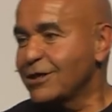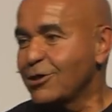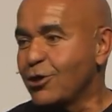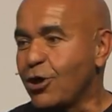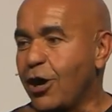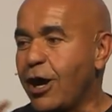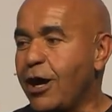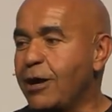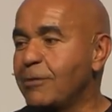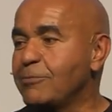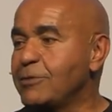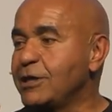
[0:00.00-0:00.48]

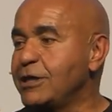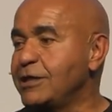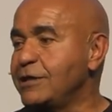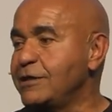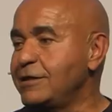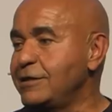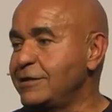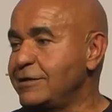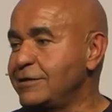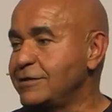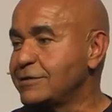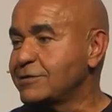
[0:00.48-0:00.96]
Kami
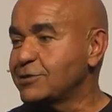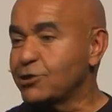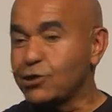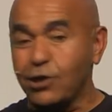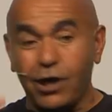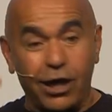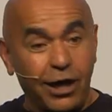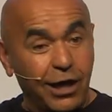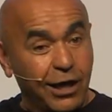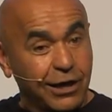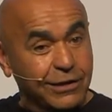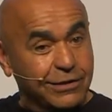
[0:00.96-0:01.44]
is
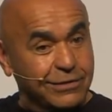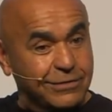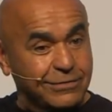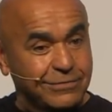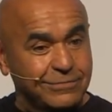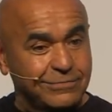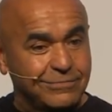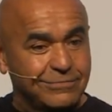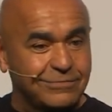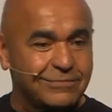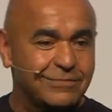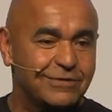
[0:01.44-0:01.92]
God,
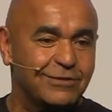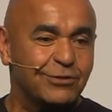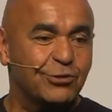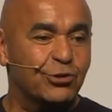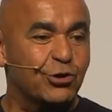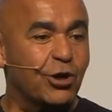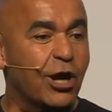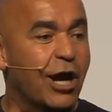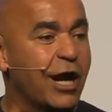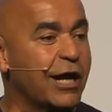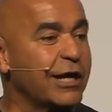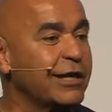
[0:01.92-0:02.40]

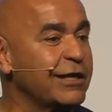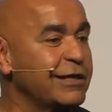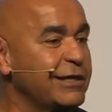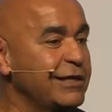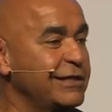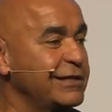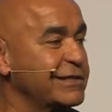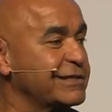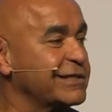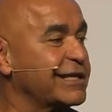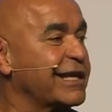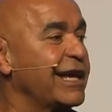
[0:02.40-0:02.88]
Ran
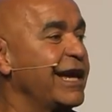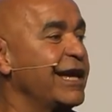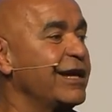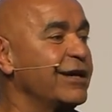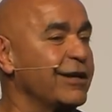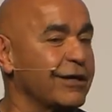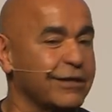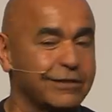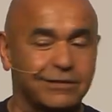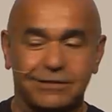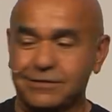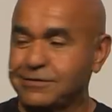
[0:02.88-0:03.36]
is
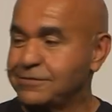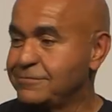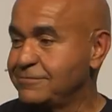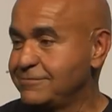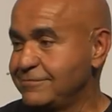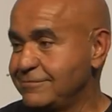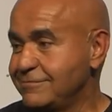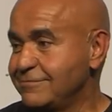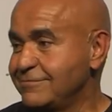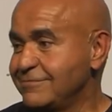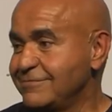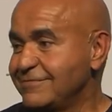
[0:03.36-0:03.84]
chaos.
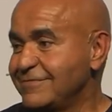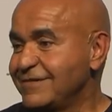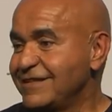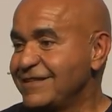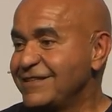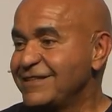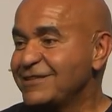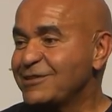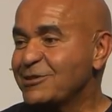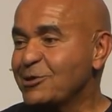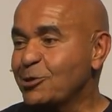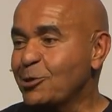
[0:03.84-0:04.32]

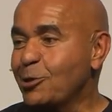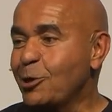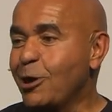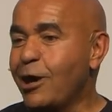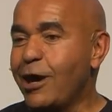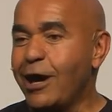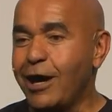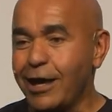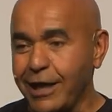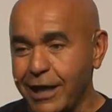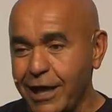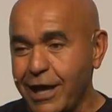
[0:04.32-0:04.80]
So
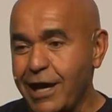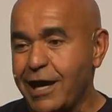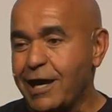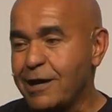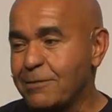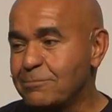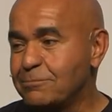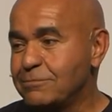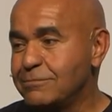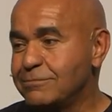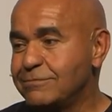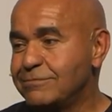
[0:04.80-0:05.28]
I
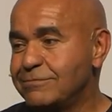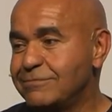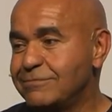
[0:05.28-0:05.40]
am